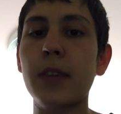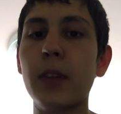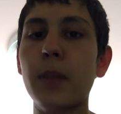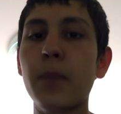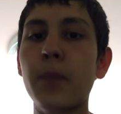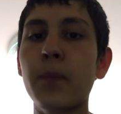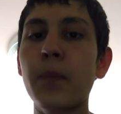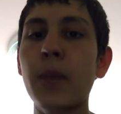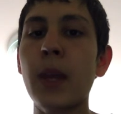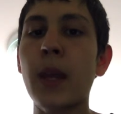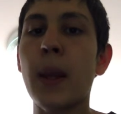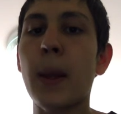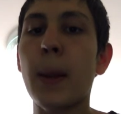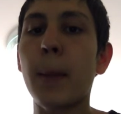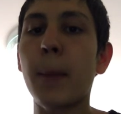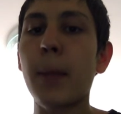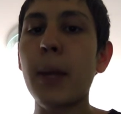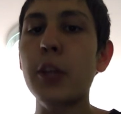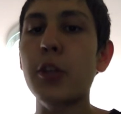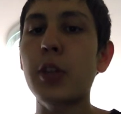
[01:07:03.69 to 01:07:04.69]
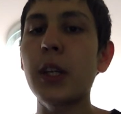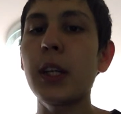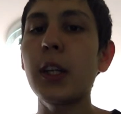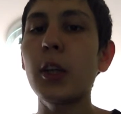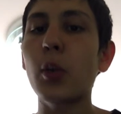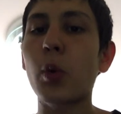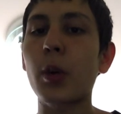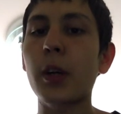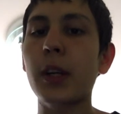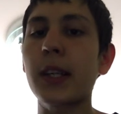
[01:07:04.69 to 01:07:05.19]
treating organisms
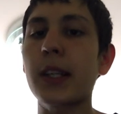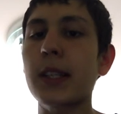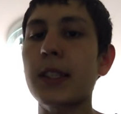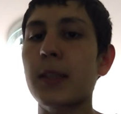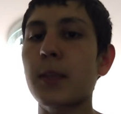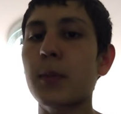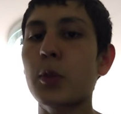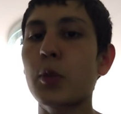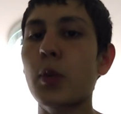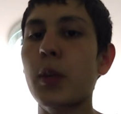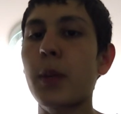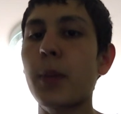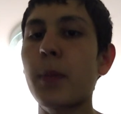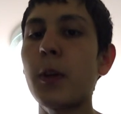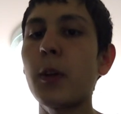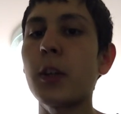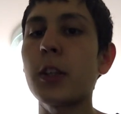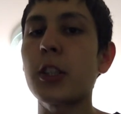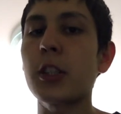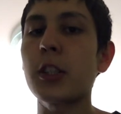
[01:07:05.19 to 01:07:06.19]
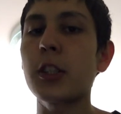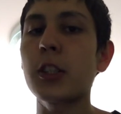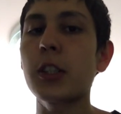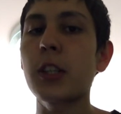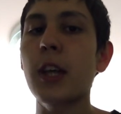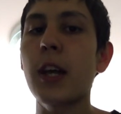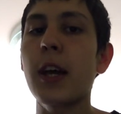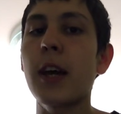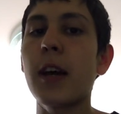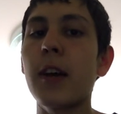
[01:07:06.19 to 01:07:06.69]
with mutagens, very
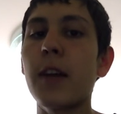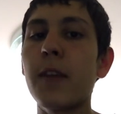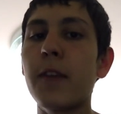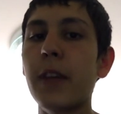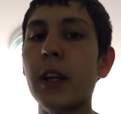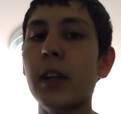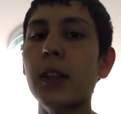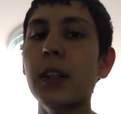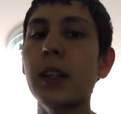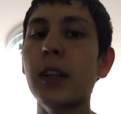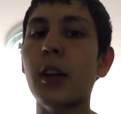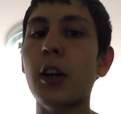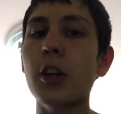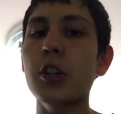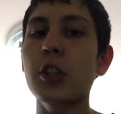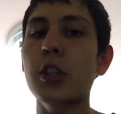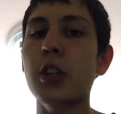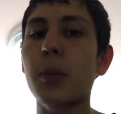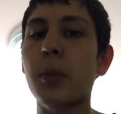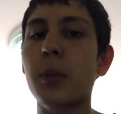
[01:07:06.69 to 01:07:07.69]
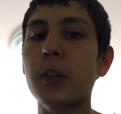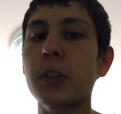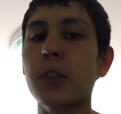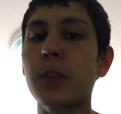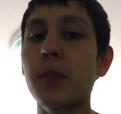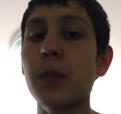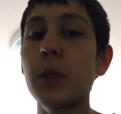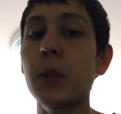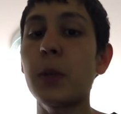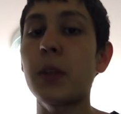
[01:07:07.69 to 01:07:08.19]
large numbers of mutants can be
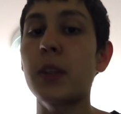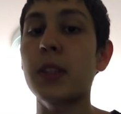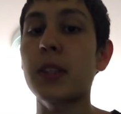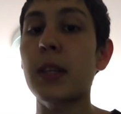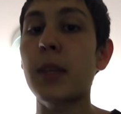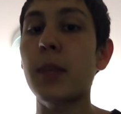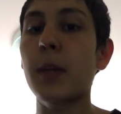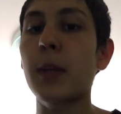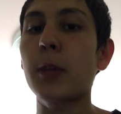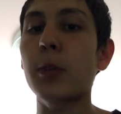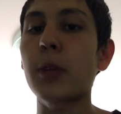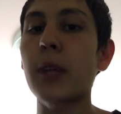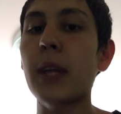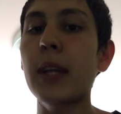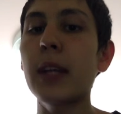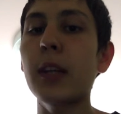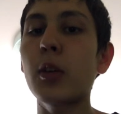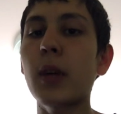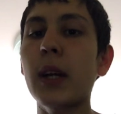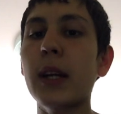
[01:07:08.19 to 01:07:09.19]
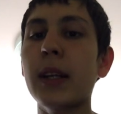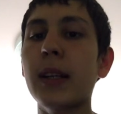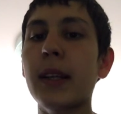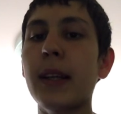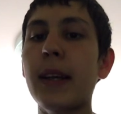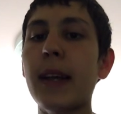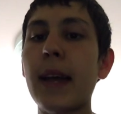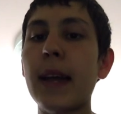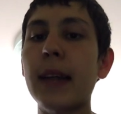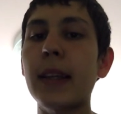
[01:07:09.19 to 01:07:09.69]
created quickly and then screened
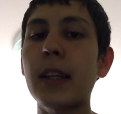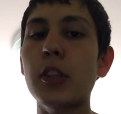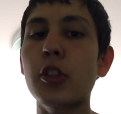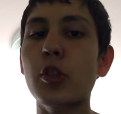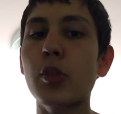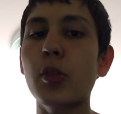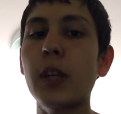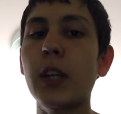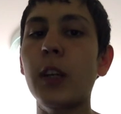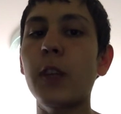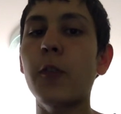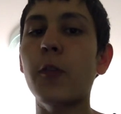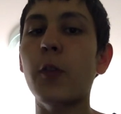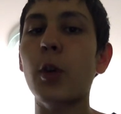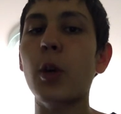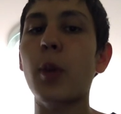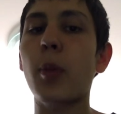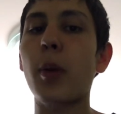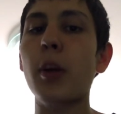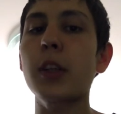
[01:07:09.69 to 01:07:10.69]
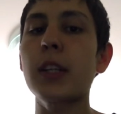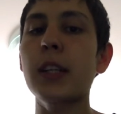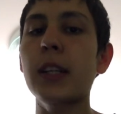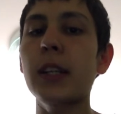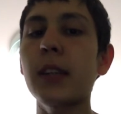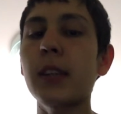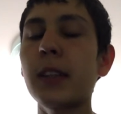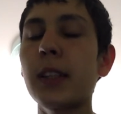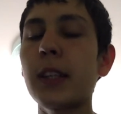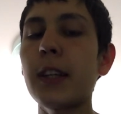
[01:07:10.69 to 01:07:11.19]
for a particular defect of
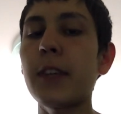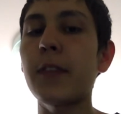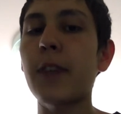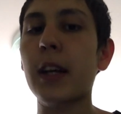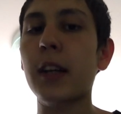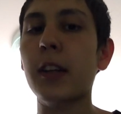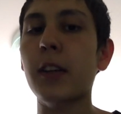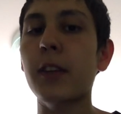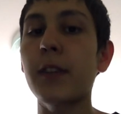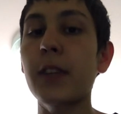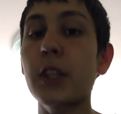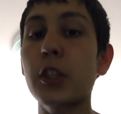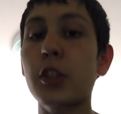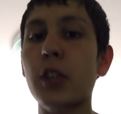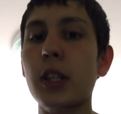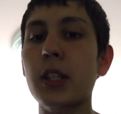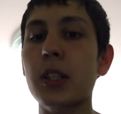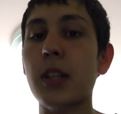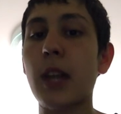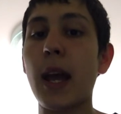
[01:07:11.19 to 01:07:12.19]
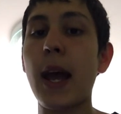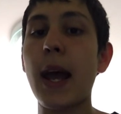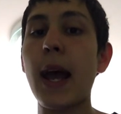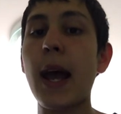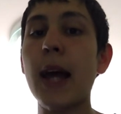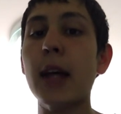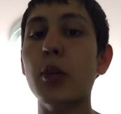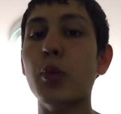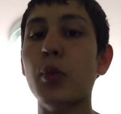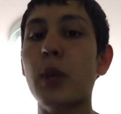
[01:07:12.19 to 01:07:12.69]
interest, as we will see
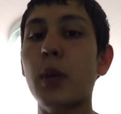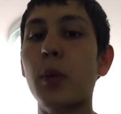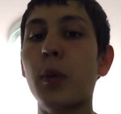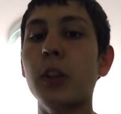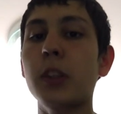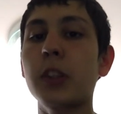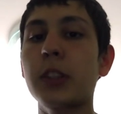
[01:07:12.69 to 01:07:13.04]
shortly.